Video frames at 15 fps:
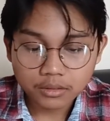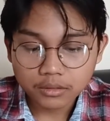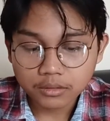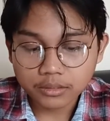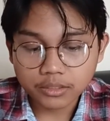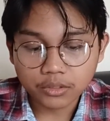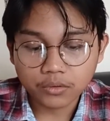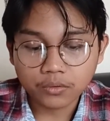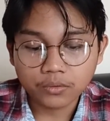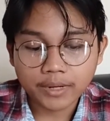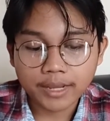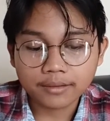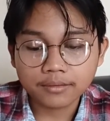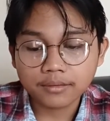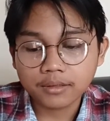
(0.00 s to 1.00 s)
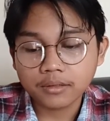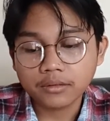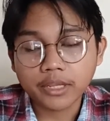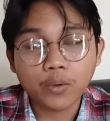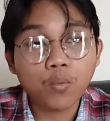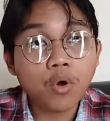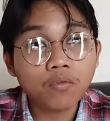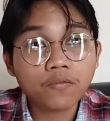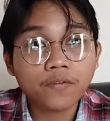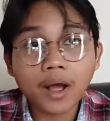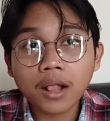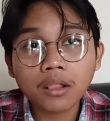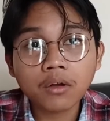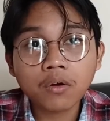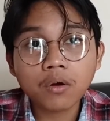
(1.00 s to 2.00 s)
so that they won't
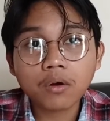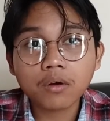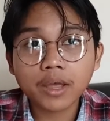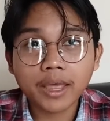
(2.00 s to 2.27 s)
follow